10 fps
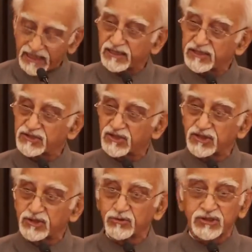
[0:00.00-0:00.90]
it is the
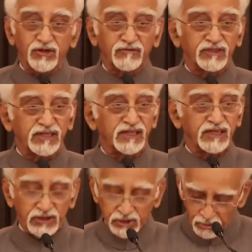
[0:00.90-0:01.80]
duty of the
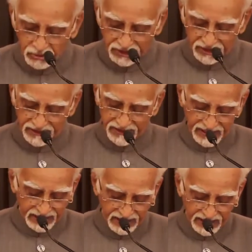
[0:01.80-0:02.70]
Union
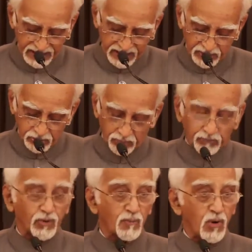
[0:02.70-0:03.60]
to
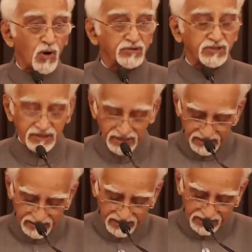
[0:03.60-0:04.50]
promote
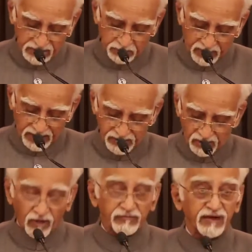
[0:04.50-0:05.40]
the
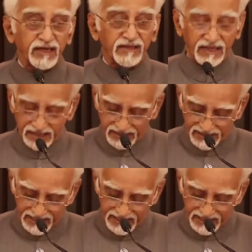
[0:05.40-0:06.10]
spread of Hindi